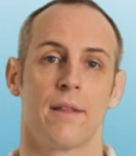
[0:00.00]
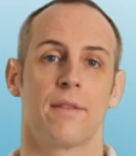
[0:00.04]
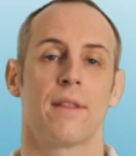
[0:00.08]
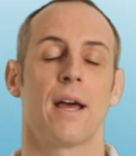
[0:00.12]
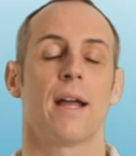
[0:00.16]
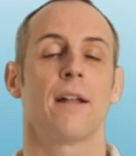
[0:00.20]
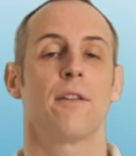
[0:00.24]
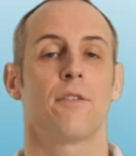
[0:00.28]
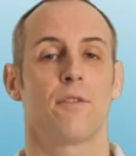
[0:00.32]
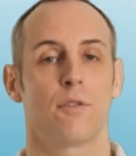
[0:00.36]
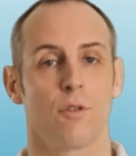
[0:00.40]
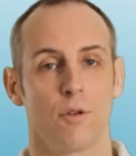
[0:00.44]

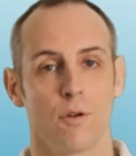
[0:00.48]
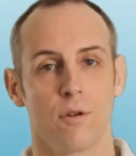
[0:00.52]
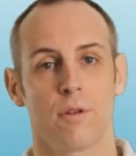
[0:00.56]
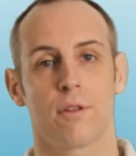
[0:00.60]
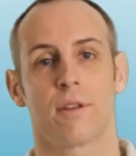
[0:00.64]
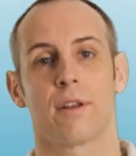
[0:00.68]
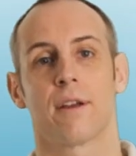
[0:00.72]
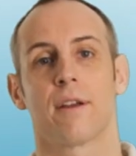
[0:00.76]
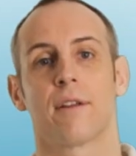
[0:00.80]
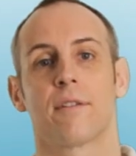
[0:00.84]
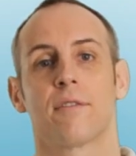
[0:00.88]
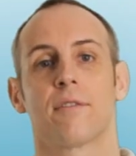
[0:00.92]
they do
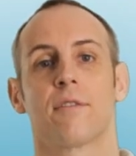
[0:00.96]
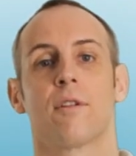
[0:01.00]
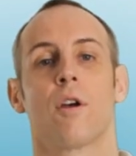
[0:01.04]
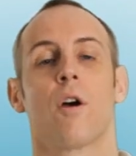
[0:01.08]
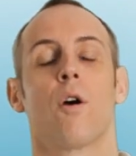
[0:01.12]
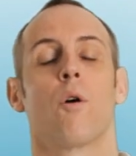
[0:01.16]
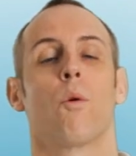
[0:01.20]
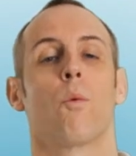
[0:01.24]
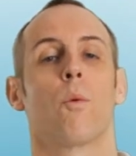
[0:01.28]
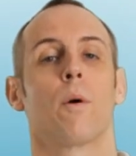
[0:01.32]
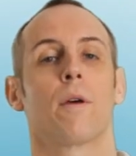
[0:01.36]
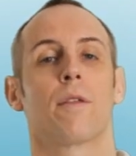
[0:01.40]
this
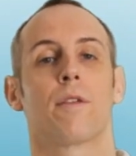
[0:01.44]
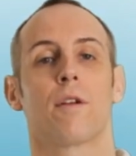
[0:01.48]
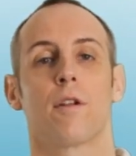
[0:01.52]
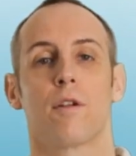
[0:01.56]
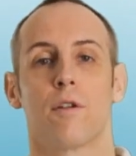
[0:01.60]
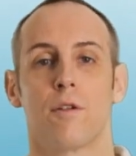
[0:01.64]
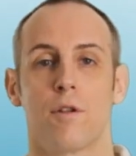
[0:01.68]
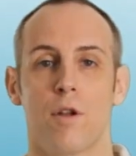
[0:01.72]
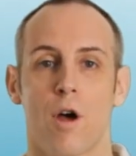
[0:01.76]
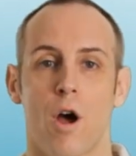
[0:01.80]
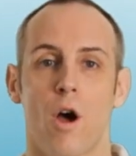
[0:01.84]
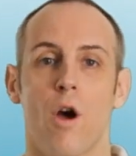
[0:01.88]
with
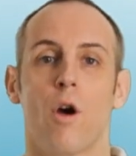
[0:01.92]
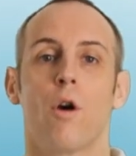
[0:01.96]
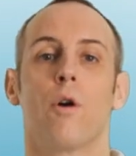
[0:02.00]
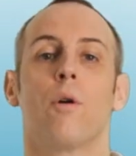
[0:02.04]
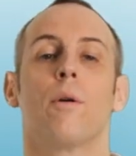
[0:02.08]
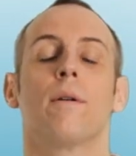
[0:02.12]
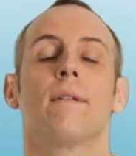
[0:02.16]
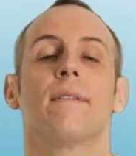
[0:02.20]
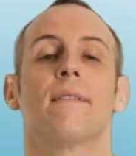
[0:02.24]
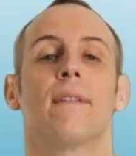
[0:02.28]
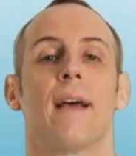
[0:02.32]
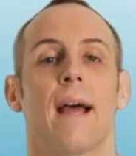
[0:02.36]
no
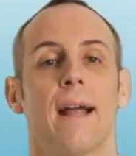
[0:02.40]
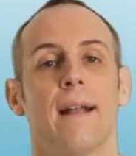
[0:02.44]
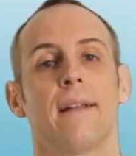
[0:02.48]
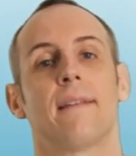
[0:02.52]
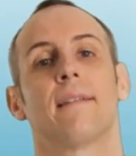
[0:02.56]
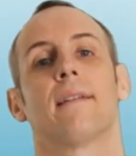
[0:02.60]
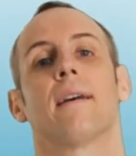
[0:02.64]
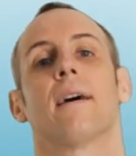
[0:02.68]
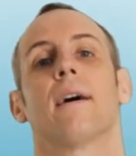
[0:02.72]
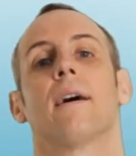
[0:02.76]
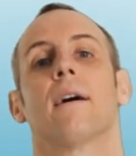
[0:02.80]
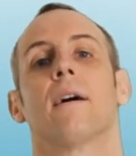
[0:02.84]

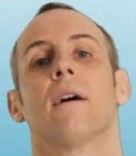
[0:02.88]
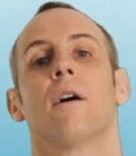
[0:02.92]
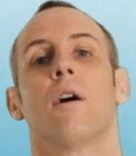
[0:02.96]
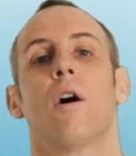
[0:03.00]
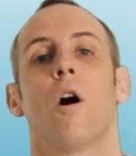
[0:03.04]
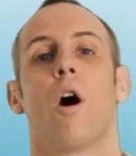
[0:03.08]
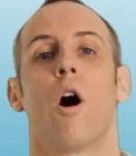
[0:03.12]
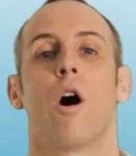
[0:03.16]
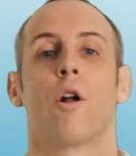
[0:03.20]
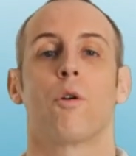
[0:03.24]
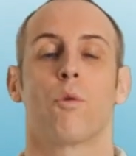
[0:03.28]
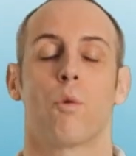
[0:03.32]
data
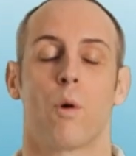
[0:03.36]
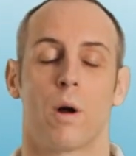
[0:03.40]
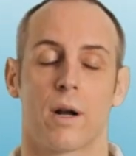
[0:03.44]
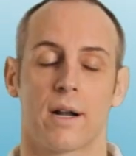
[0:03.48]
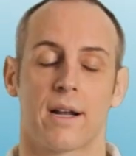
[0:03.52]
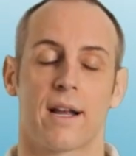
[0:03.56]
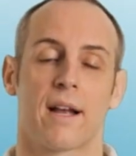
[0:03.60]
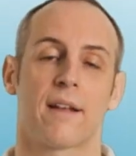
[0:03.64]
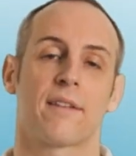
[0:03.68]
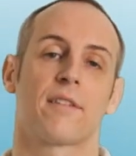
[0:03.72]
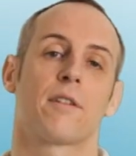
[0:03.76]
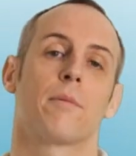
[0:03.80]
on what
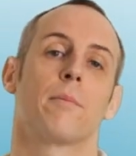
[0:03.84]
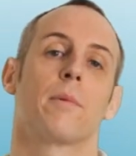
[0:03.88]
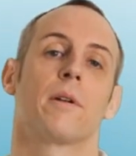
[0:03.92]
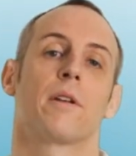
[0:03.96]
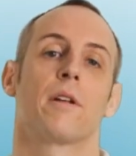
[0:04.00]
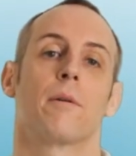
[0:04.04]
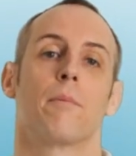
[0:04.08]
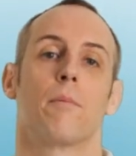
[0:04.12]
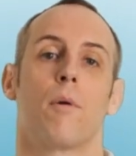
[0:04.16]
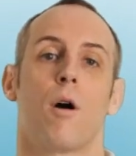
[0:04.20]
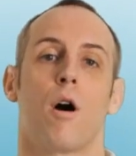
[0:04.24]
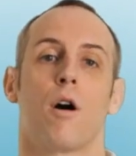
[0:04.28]
customer
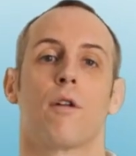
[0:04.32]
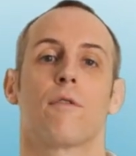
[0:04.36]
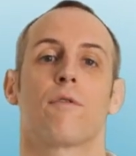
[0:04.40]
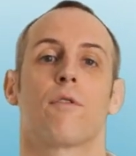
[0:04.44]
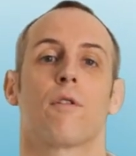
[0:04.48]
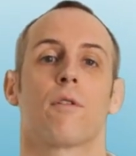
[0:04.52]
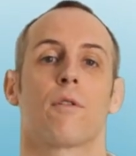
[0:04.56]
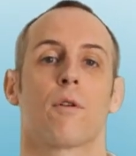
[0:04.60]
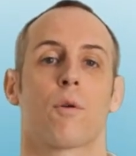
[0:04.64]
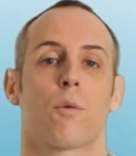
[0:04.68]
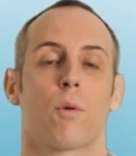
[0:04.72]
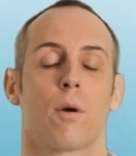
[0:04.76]
demand
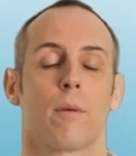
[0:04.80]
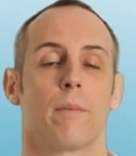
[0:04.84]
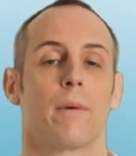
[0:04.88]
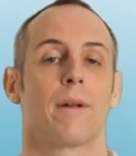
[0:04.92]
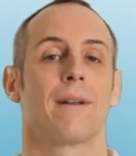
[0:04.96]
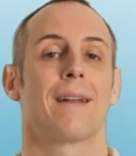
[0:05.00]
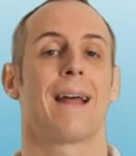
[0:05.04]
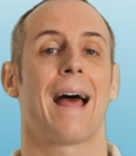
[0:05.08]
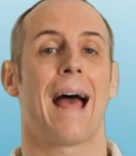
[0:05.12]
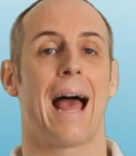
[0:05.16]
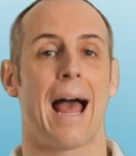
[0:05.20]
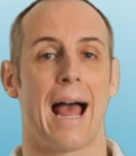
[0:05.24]
for the
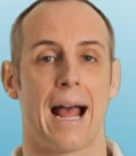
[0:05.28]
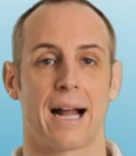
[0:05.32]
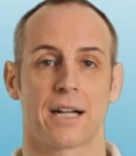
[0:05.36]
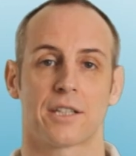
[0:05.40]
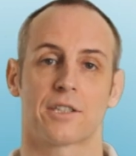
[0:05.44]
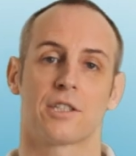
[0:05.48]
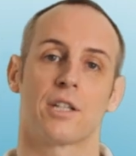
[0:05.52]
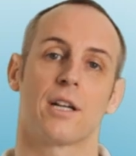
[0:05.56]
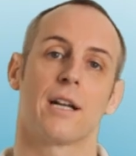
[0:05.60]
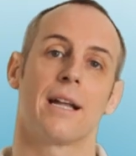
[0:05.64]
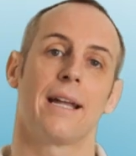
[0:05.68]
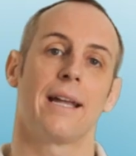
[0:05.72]
equipment
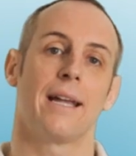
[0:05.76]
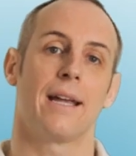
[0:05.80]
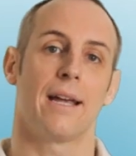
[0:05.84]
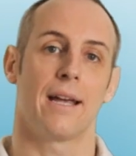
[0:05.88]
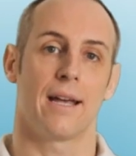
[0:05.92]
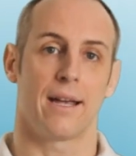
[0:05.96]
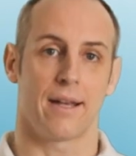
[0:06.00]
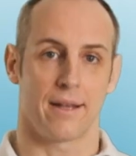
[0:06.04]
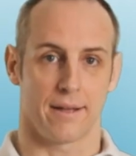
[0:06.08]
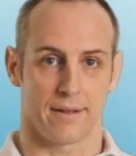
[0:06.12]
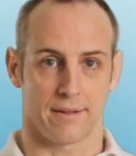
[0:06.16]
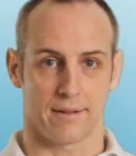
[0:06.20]
actually
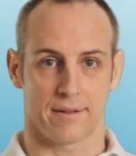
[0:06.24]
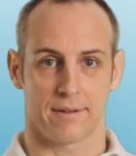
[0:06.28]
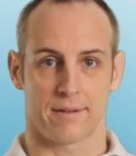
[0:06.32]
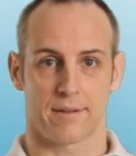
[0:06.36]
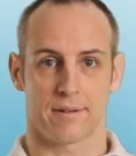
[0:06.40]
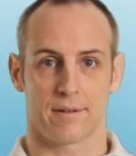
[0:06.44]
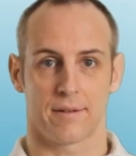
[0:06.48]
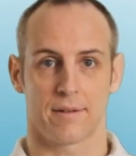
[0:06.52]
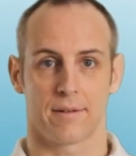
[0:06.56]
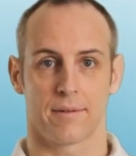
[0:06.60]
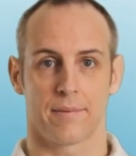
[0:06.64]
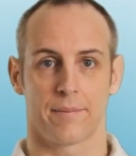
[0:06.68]

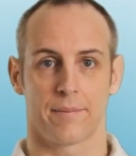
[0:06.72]
is.